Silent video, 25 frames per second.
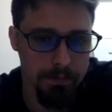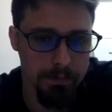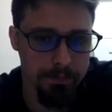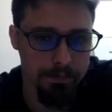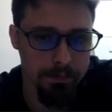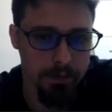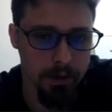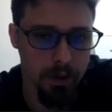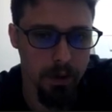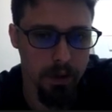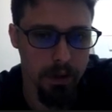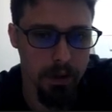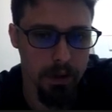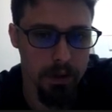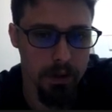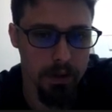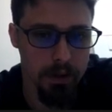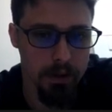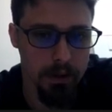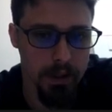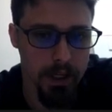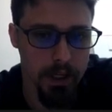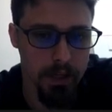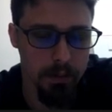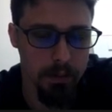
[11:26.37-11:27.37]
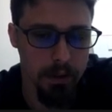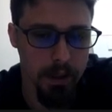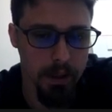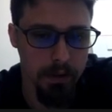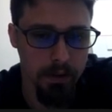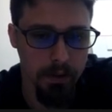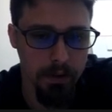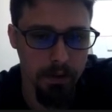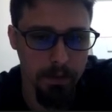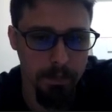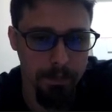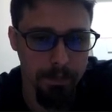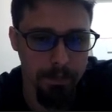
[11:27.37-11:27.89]
according to the database.
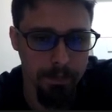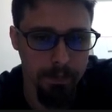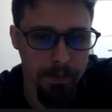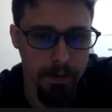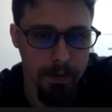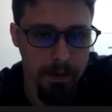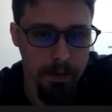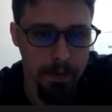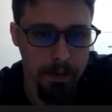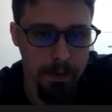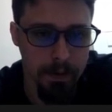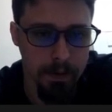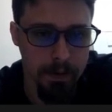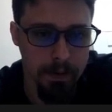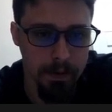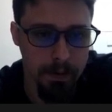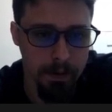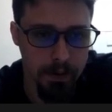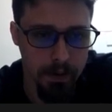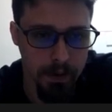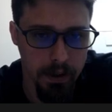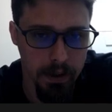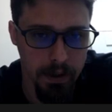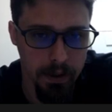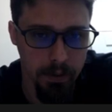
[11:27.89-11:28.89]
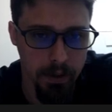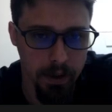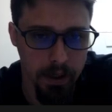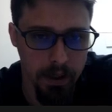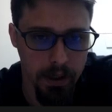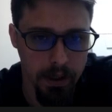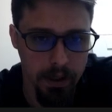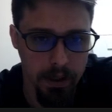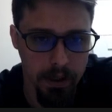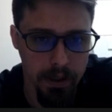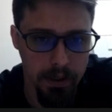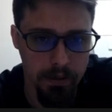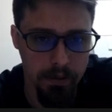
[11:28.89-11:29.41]
Anyway,
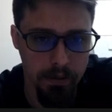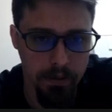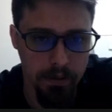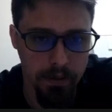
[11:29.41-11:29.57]
and